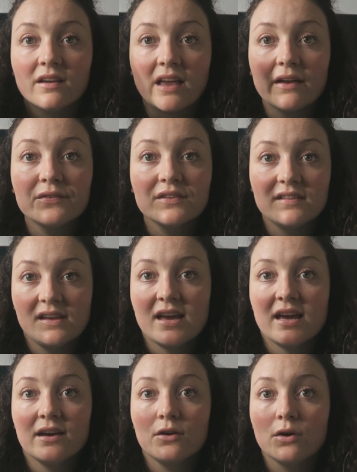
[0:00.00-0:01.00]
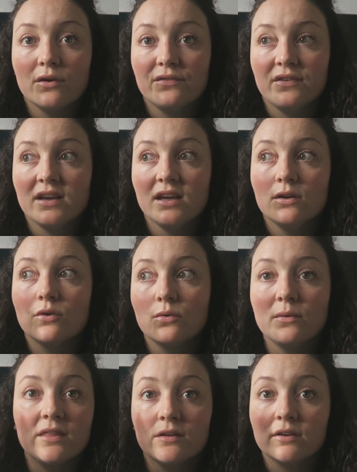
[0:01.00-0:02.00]
cafetiere coffee
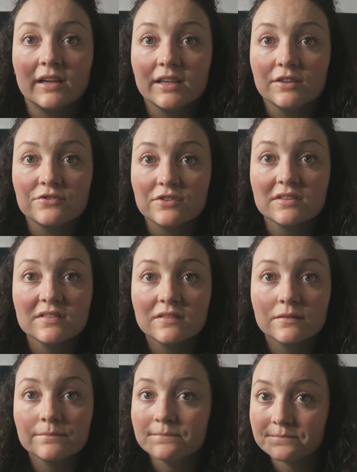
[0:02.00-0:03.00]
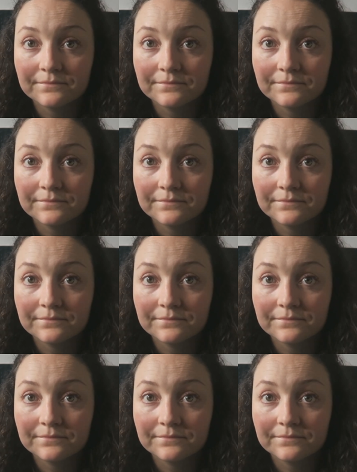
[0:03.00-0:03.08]
or whether I can just